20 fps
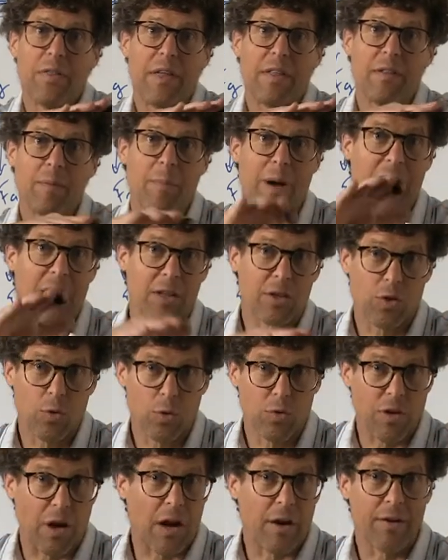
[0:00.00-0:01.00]
then the
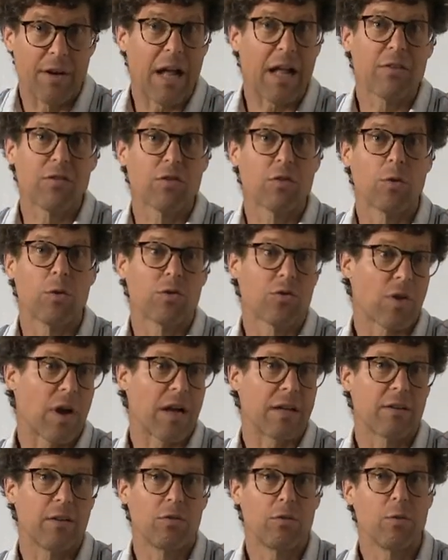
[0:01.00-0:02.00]
molecules are not so
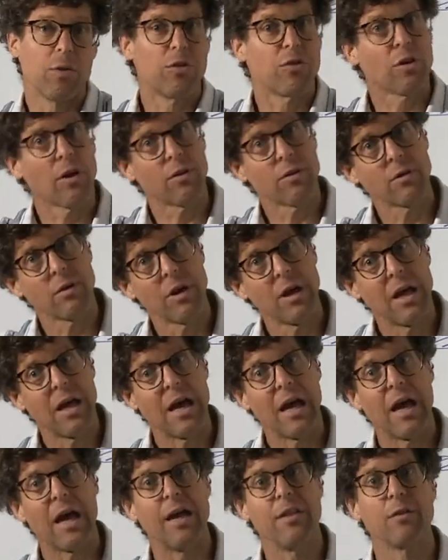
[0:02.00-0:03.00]
attracted to each other
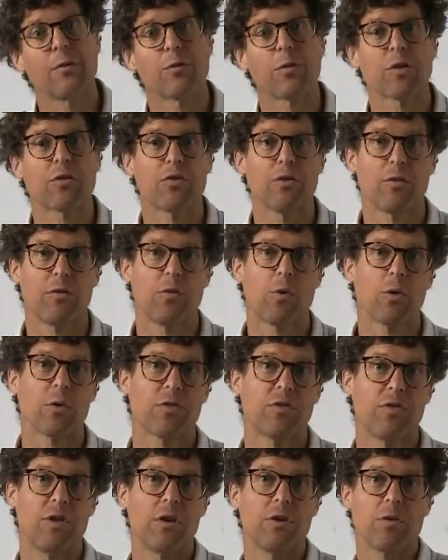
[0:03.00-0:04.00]
and the frictional
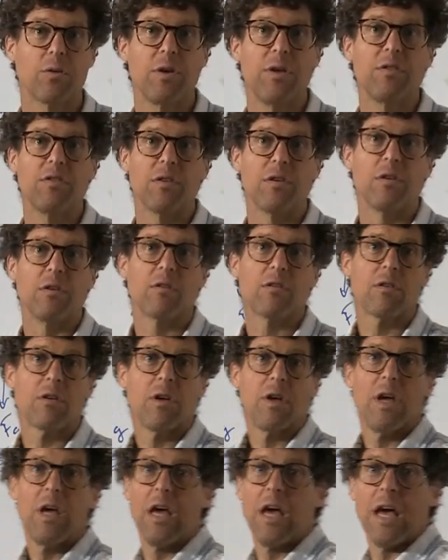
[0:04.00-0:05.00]
force decreases.
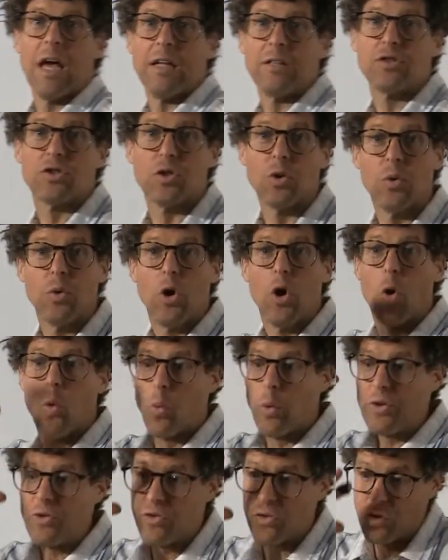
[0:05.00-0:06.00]
And so
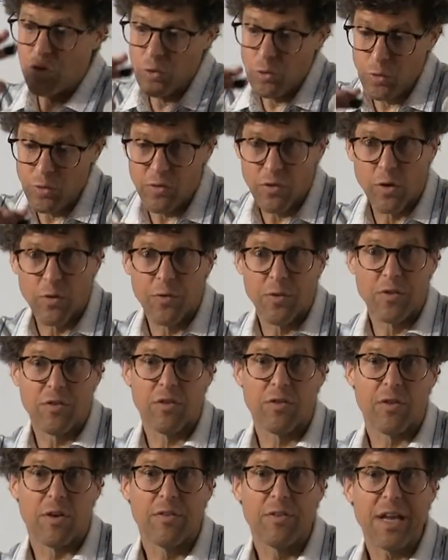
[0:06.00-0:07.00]
when two
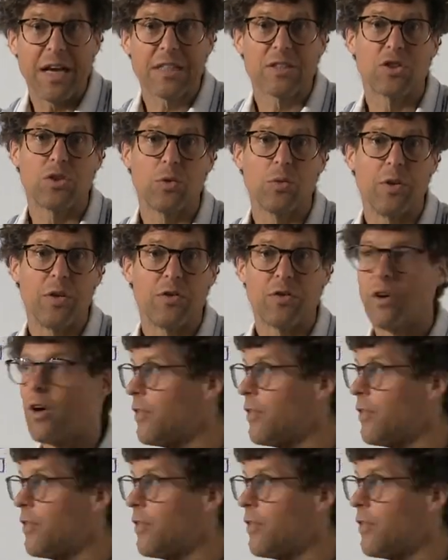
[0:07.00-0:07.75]
surfaces are next to each